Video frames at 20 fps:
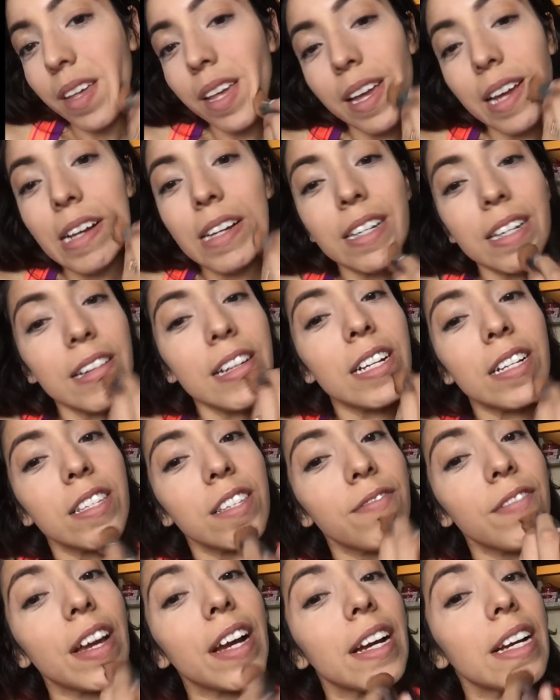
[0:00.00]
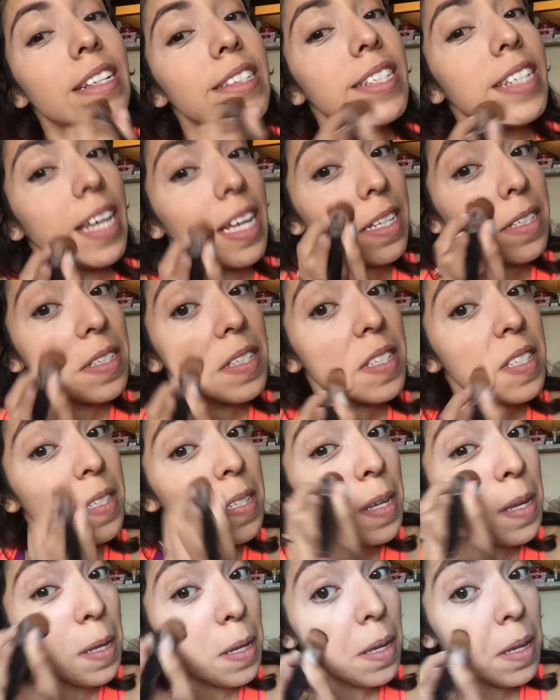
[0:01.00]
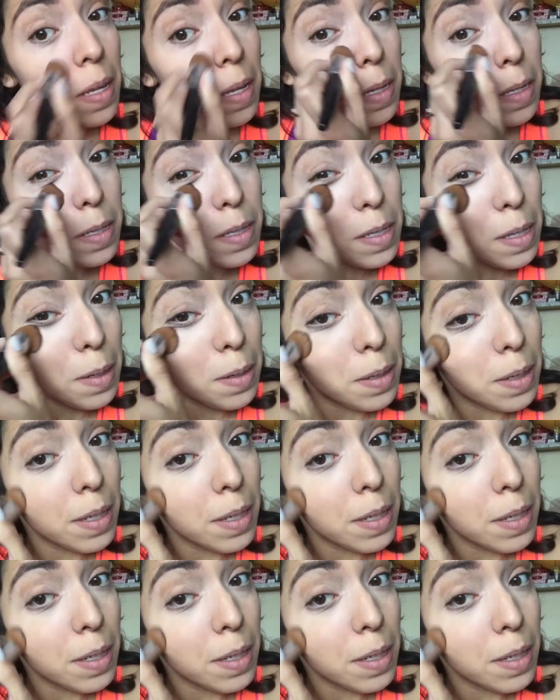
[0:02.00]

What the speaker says: and it's very dense. So